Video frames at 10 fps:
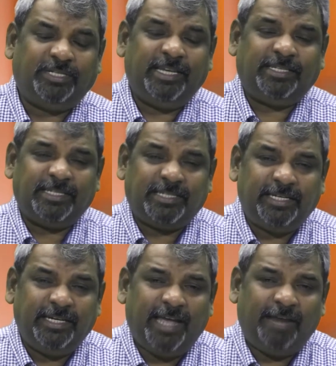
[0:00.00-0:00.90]
Jesus
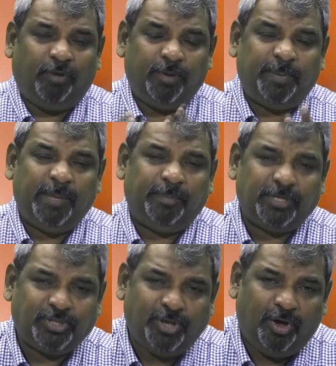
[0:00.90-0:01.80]
did and what people
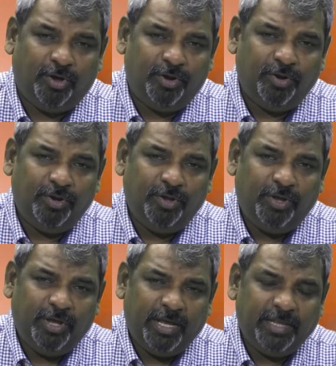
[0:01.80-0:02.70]
saw,
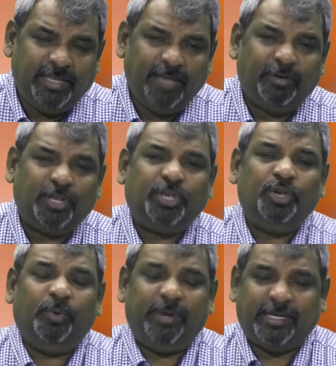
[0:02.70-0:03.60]
they were
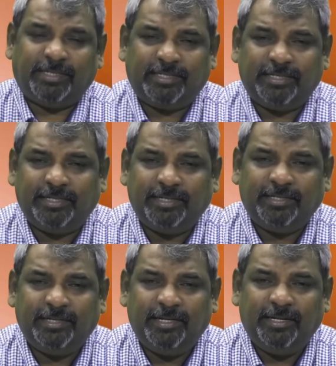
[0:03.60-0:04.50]
curious,
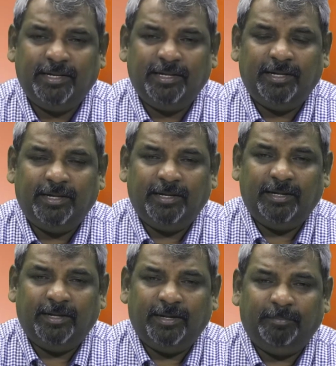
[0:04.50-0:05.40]

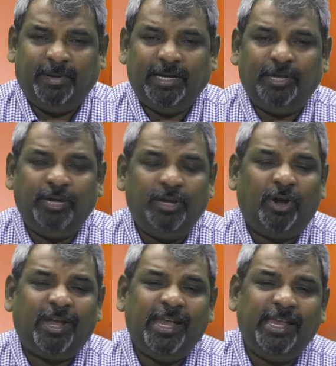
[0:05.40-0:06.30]
but it did
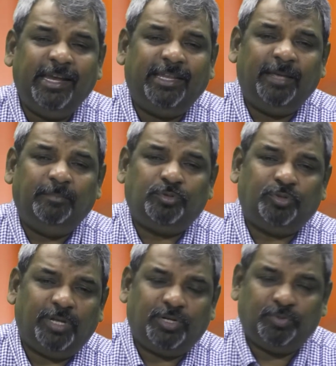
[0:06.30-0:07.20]
not lead them
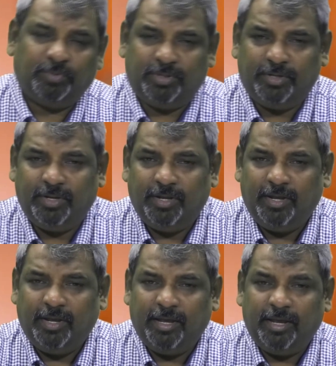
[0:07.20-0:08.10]
to the truth.
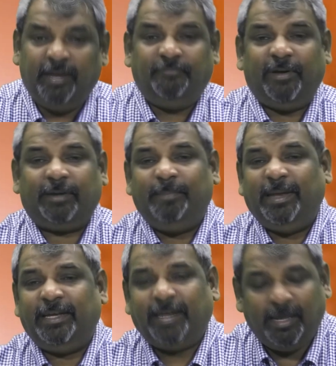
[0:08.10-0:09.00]
In fact,
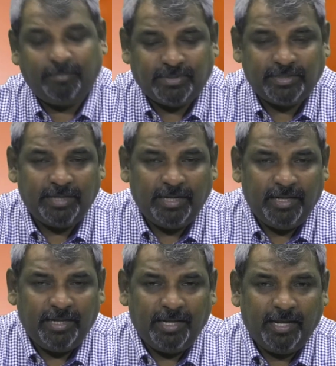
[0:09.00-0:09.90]
many times
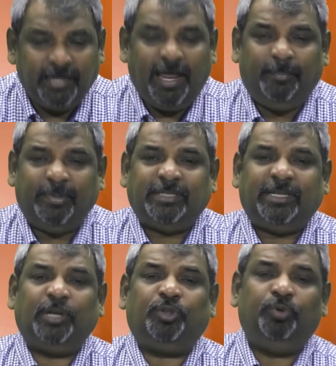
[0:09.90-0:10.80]
it happens
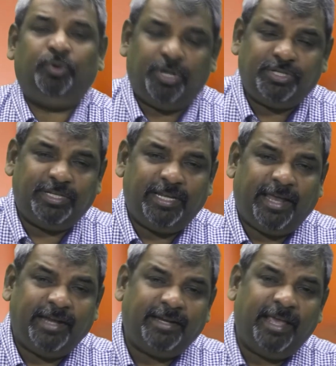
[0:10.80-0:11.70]
that curiosity
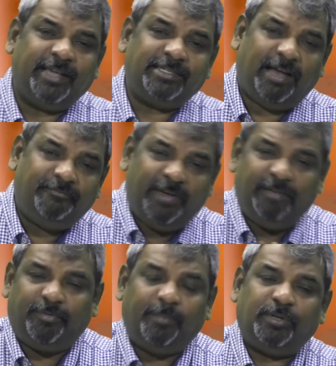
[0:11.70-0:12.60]
can take us away
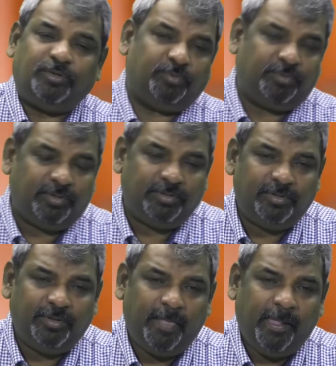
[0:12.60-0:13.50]
from the truth.
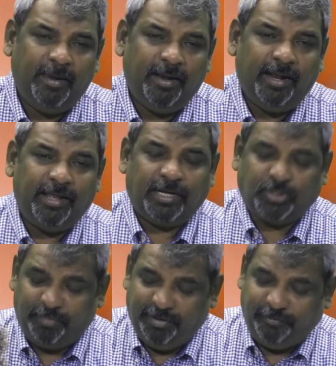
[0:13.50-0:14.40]
And
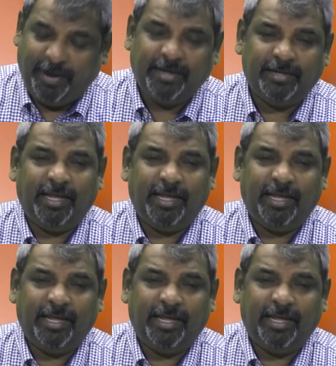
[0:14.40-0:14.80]
so we find